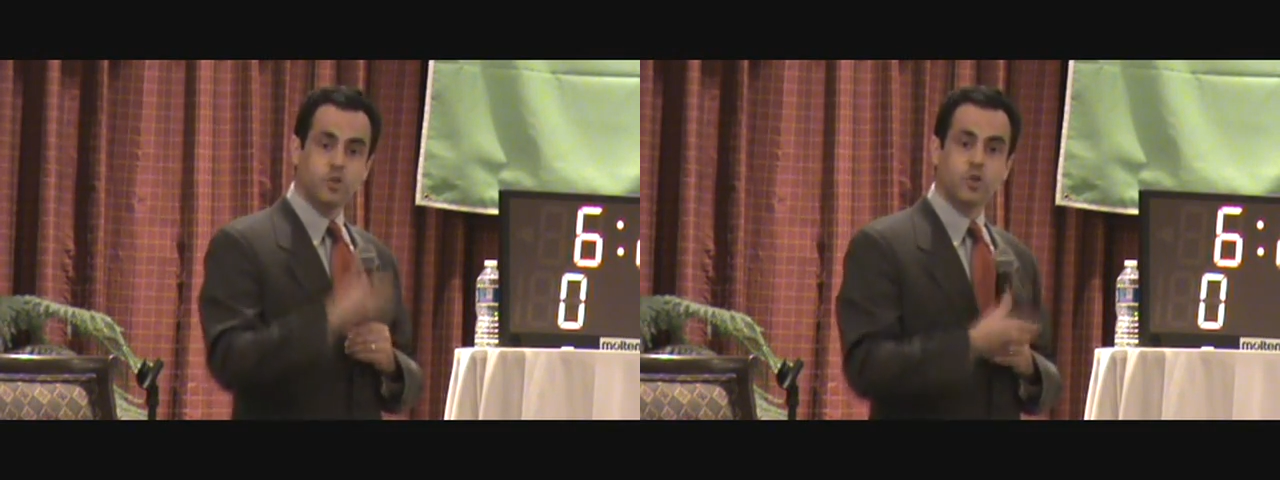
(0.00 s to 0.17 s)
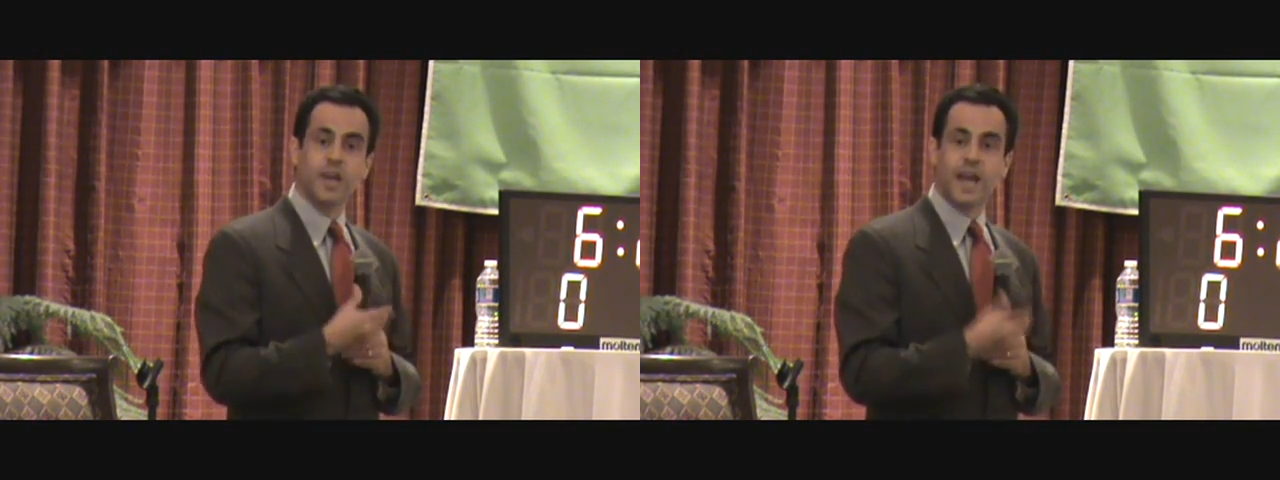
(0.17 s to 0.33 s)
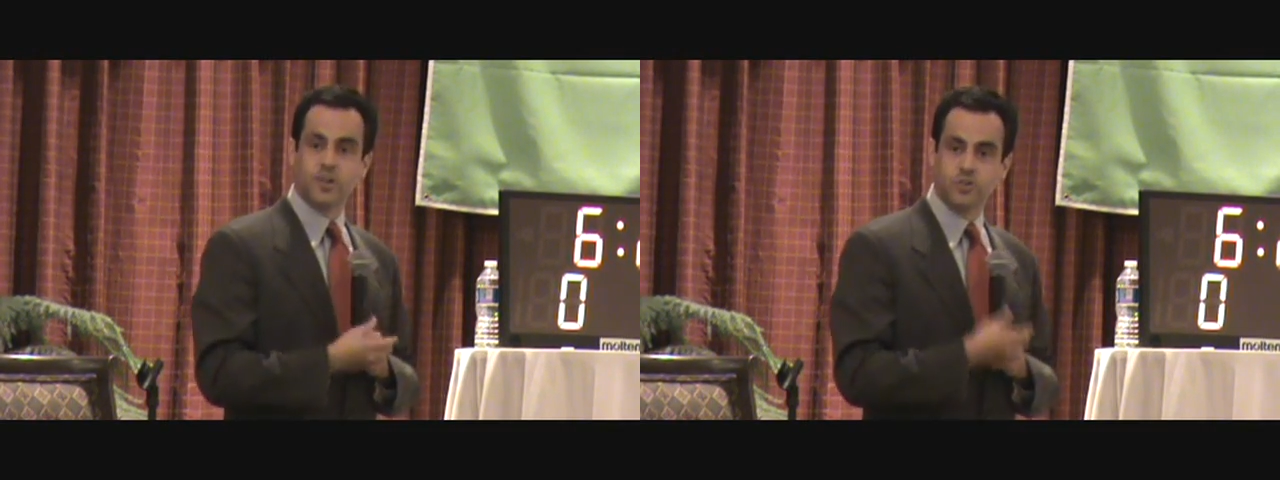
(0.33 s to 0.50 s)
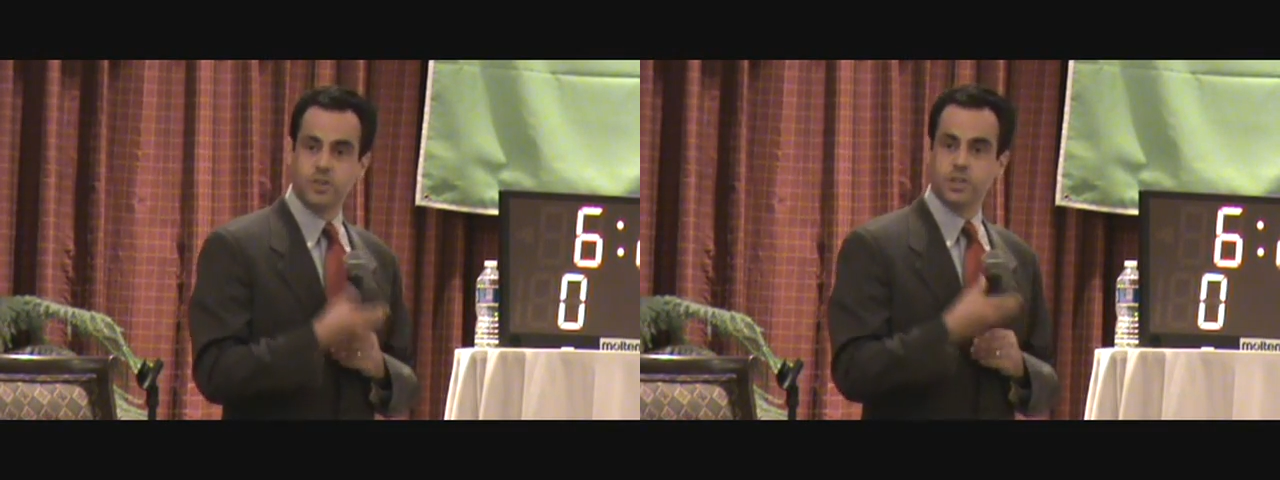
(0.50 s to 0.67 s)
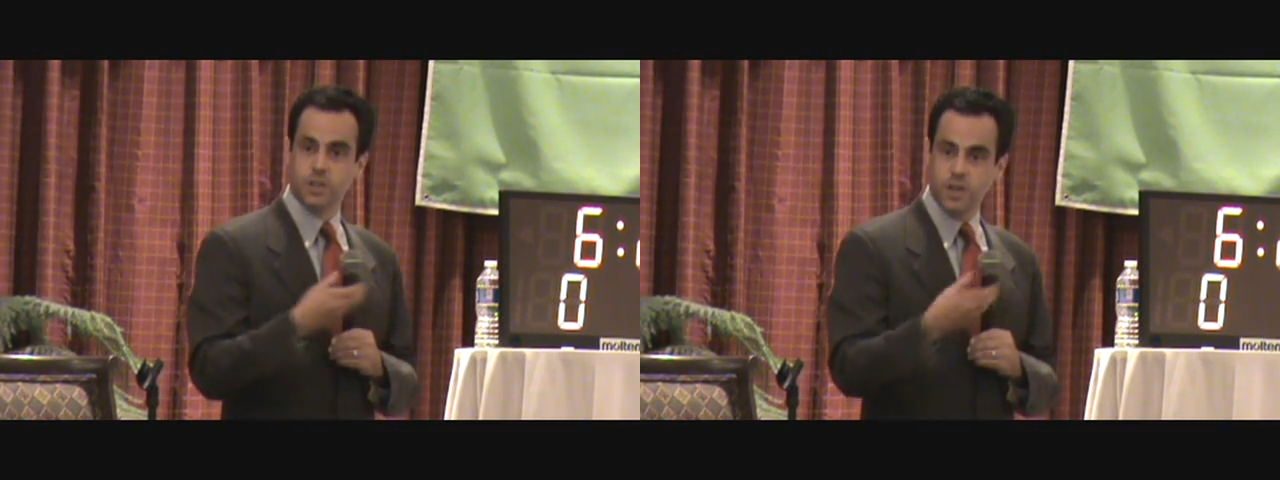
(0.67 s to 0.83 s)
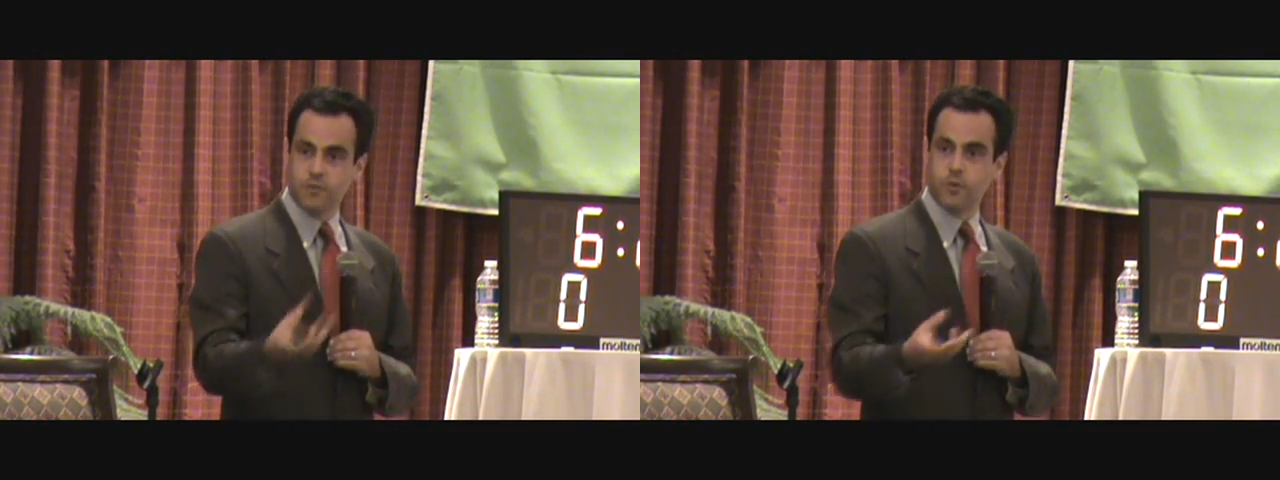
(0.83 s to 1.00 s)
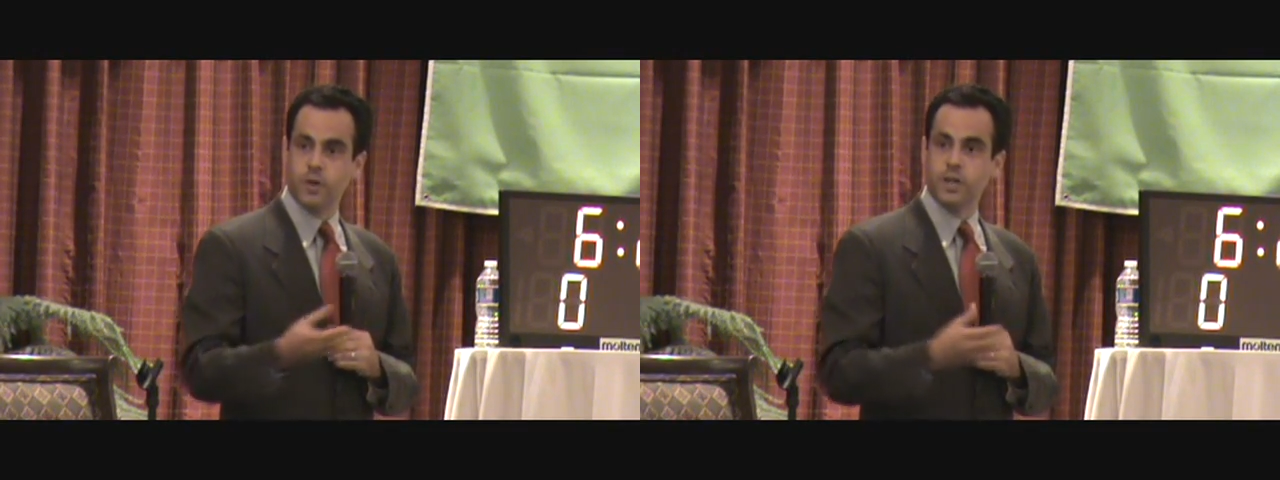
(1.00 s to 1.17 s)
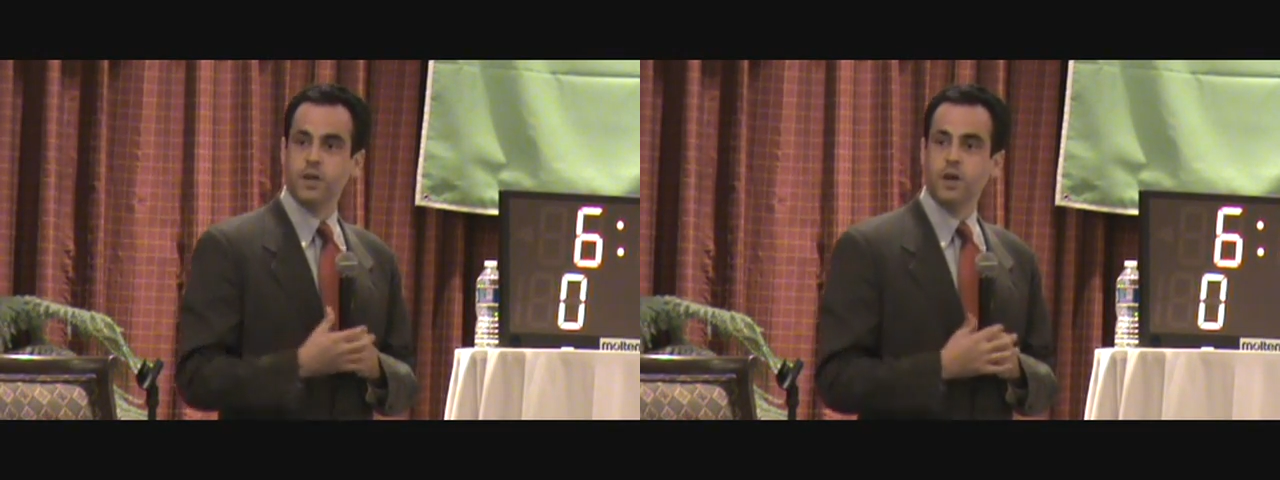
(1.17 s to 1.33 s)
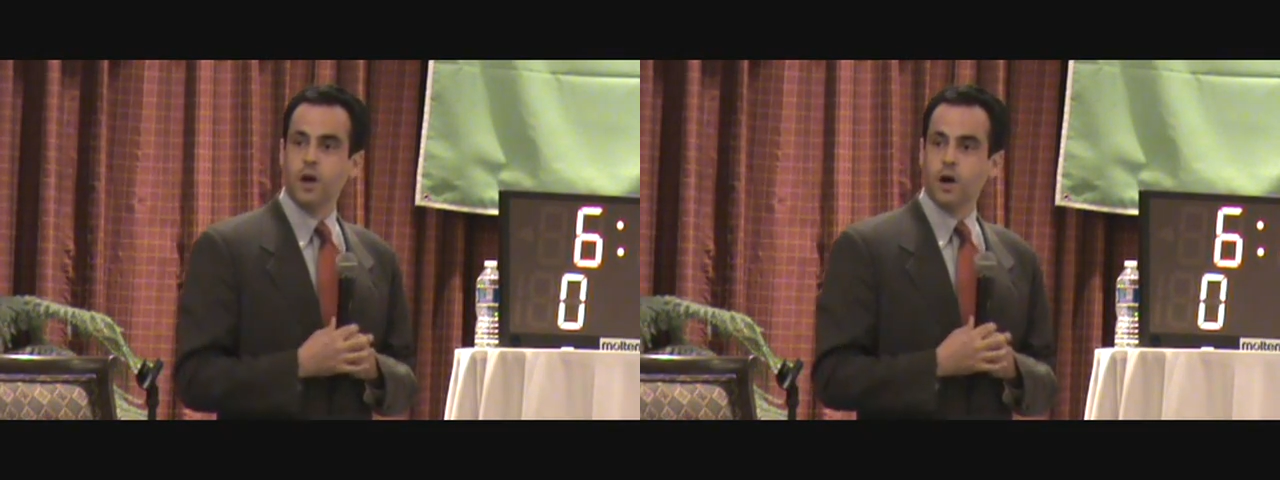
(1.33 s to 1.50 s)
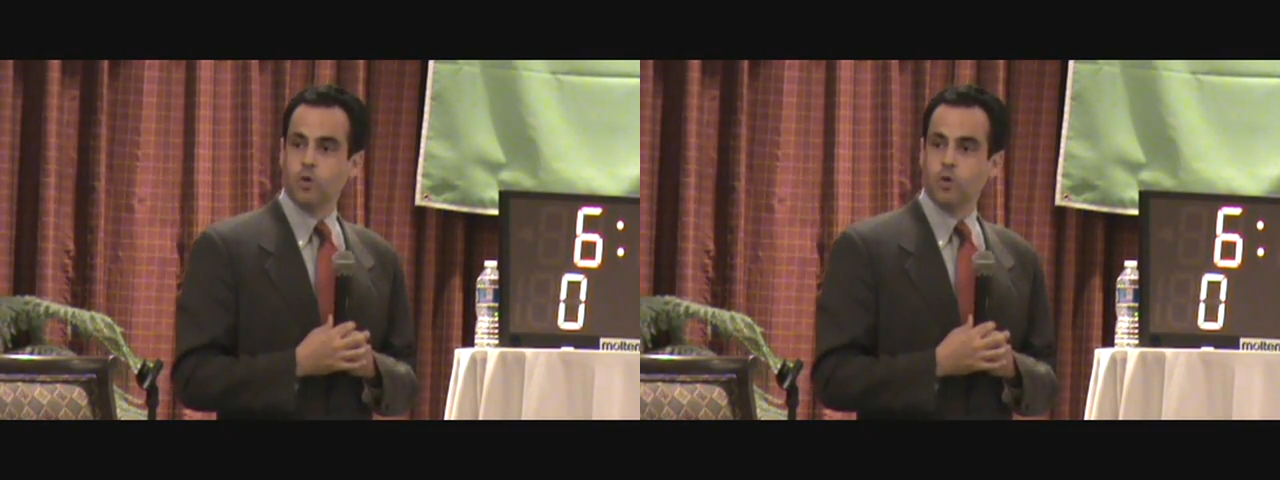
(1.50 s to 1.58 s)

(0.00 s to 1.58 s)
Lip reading: you can actually deliver it